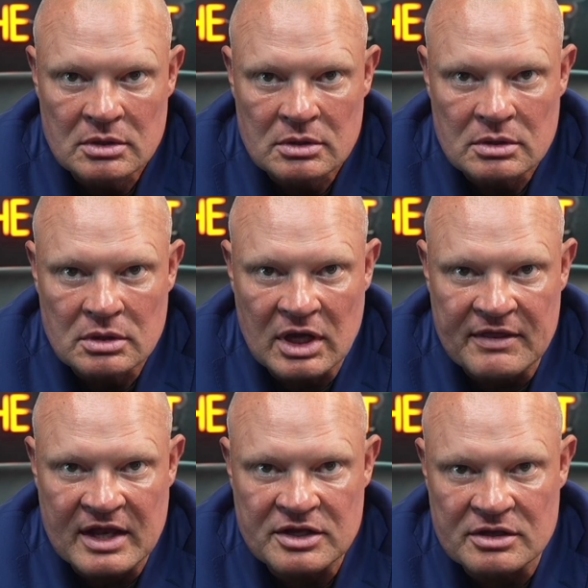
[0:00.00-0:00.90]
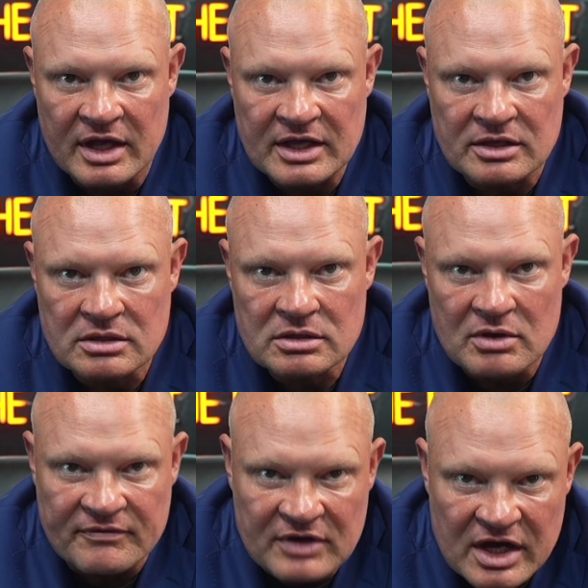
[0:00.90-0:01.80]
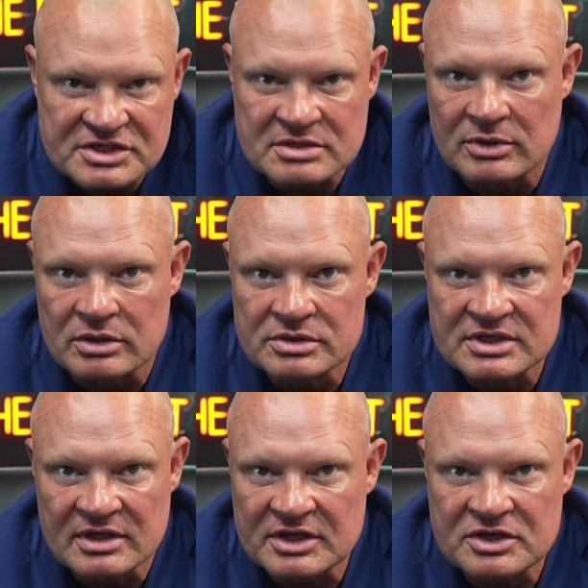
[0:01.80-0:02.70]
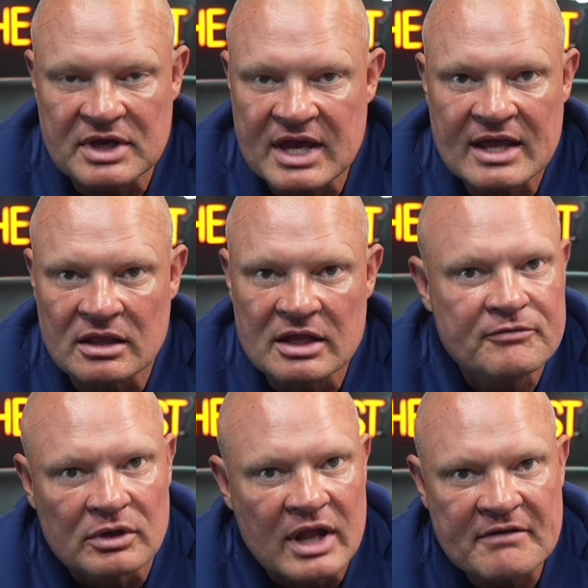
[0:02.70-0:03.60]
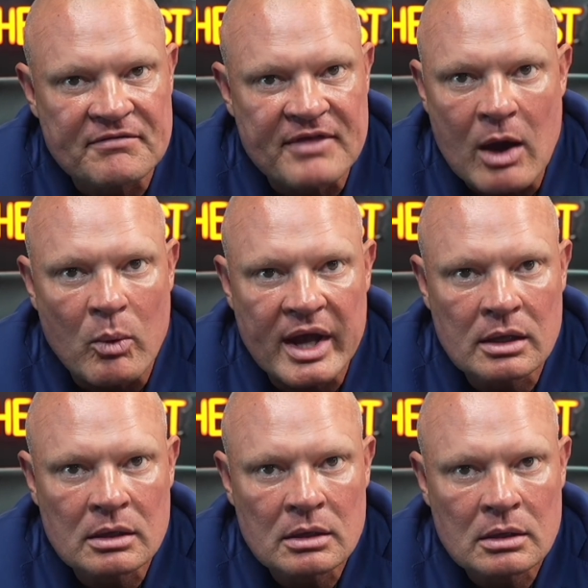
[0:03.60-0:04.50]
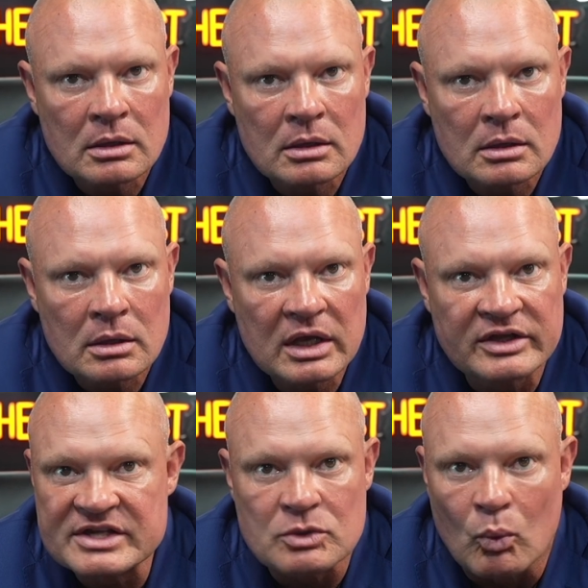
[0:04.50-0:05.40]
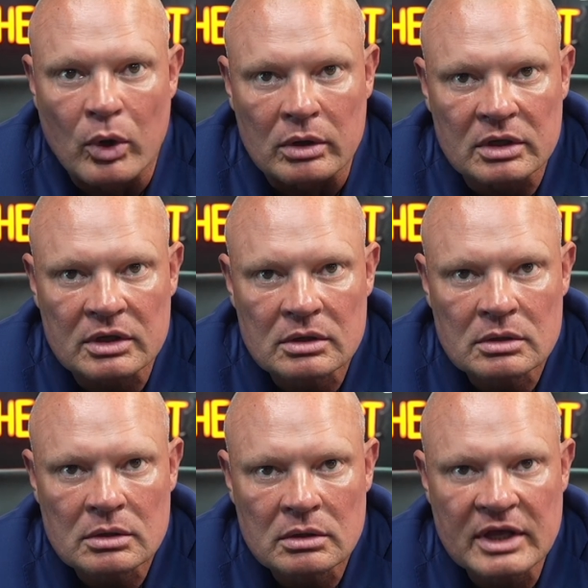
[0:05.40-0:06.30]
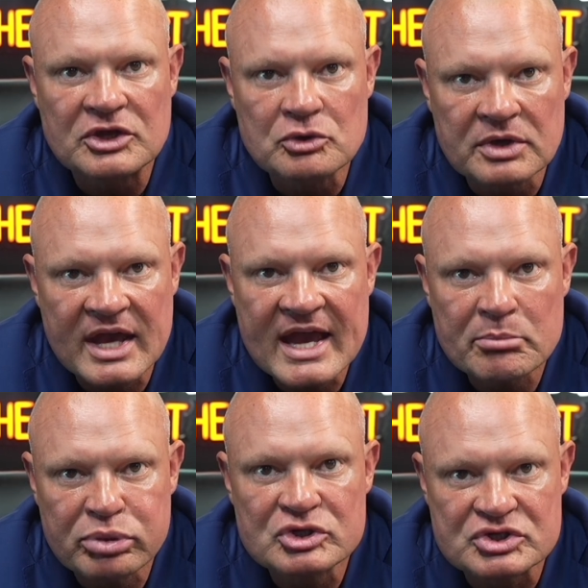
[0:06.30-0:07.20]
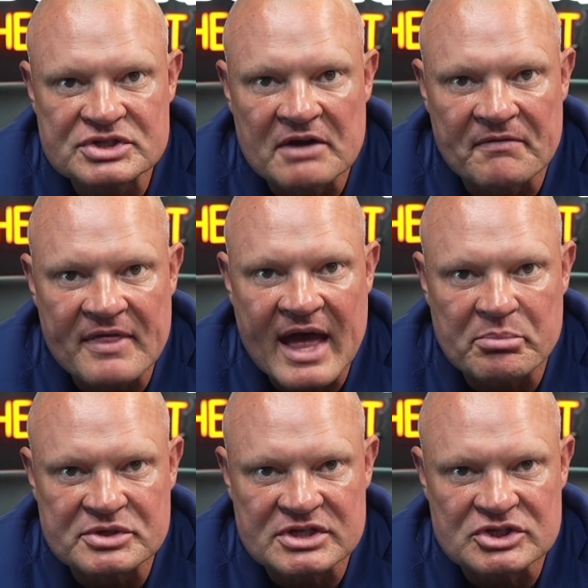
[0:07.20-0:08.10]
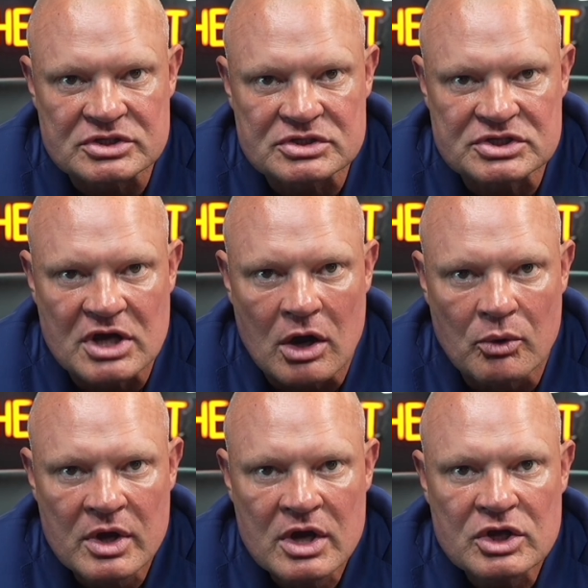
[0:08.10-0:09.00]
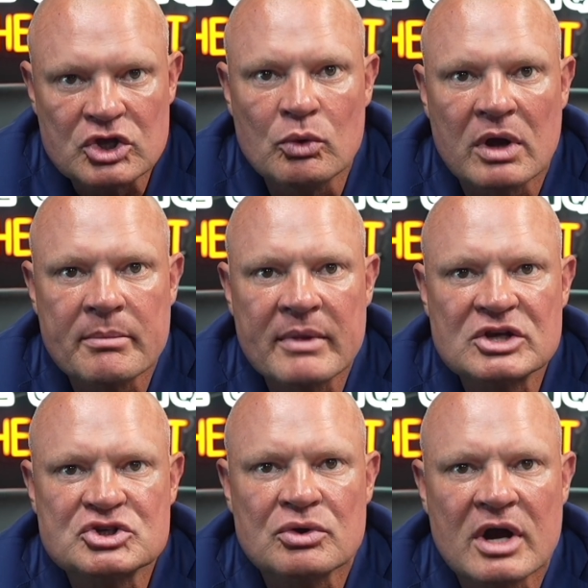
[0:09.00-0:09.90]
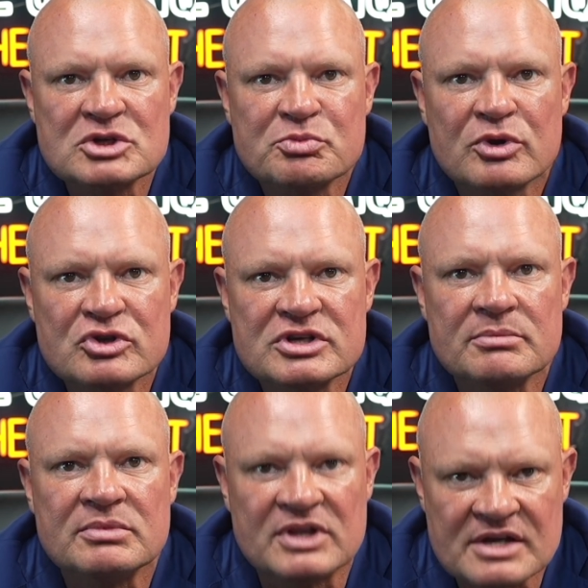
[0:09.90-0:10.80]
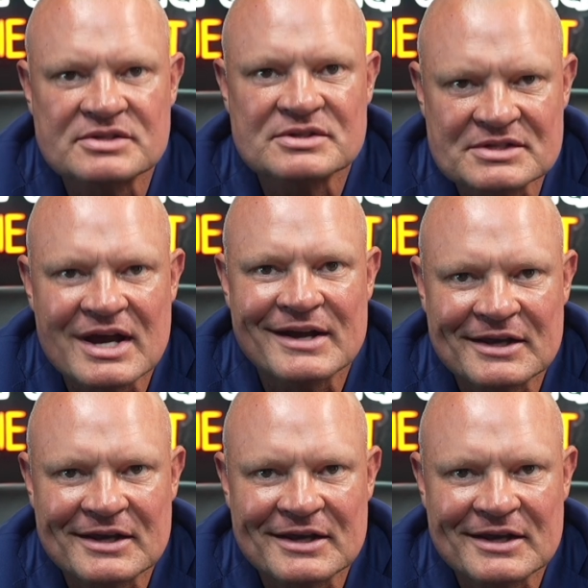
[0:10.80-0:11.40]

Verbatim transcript: And then like you have customers and like you can't live your life that way. It doesn't work. Like you can't put yourself in that position. So you want to make sure entrepreneurship doesn't suck.